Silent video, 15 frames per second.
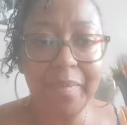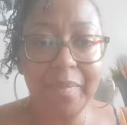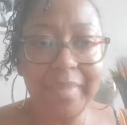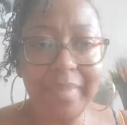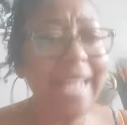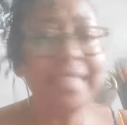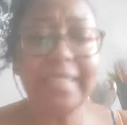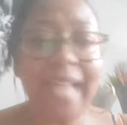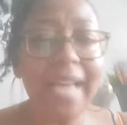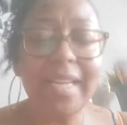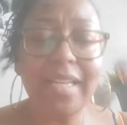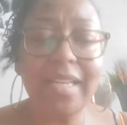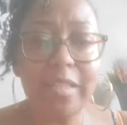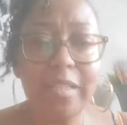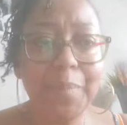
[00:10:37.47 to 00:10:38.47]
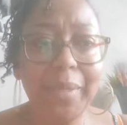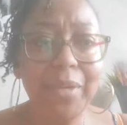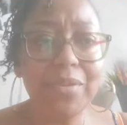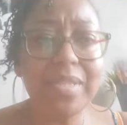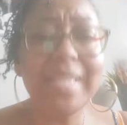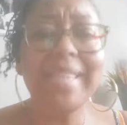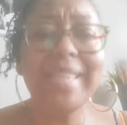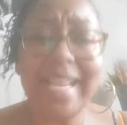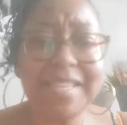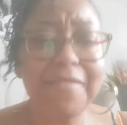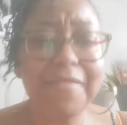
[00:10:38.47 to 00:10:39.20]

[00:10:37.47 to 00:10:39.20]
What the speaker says: that's not a conspiracy, that's